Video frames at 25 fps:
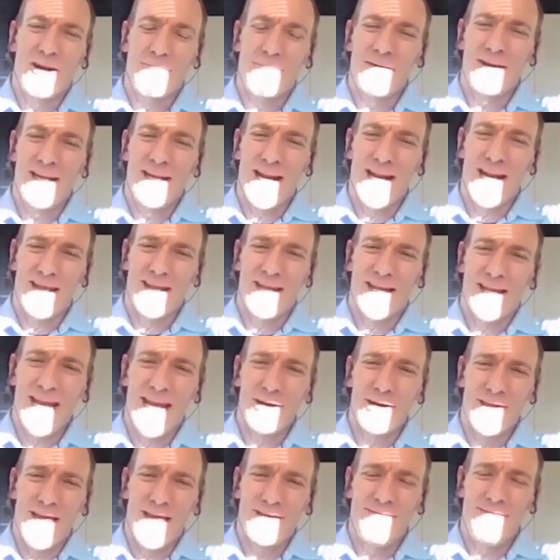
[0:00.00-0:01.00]
come right out of the
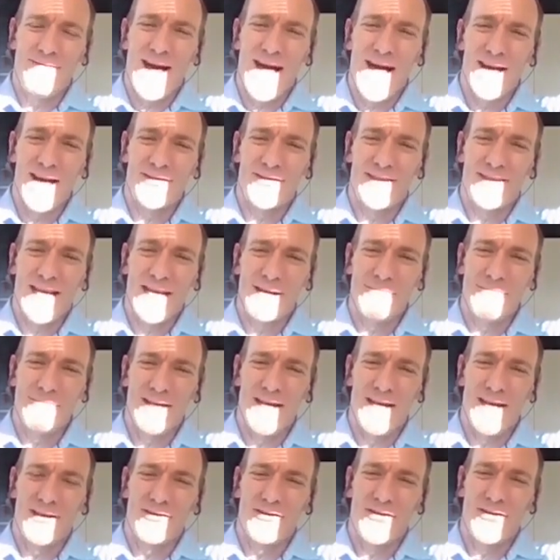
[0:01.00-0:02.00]
gate with that value
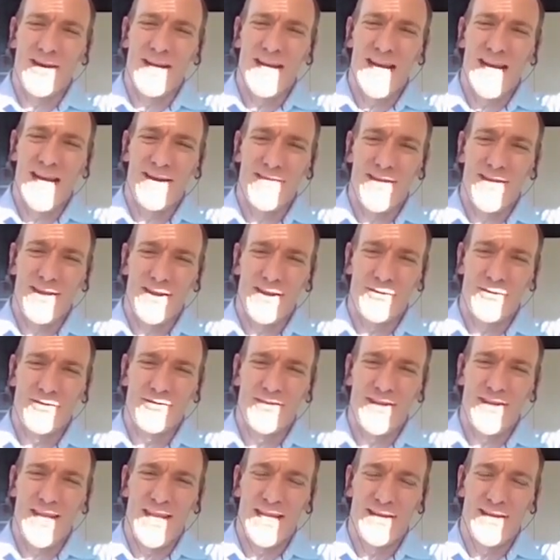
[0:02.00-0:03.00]
statement and try to have that
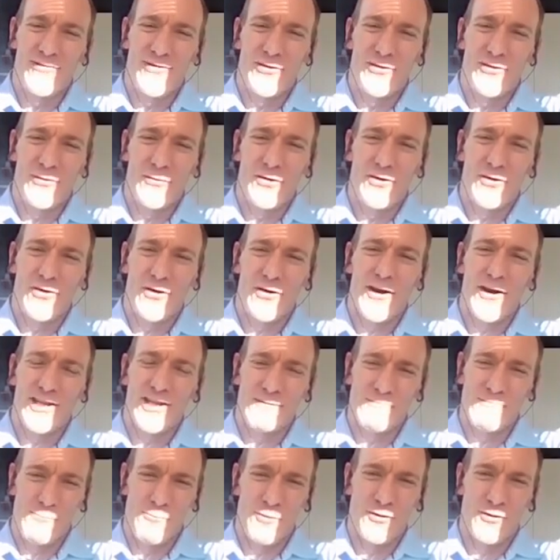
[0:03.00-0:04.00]
understanding of your
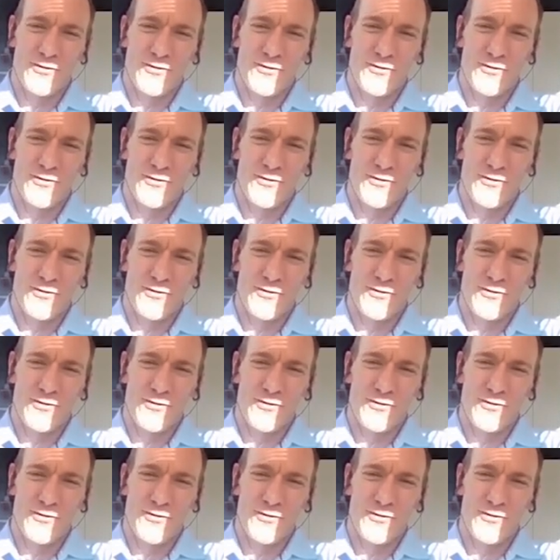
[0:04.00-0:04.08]
customer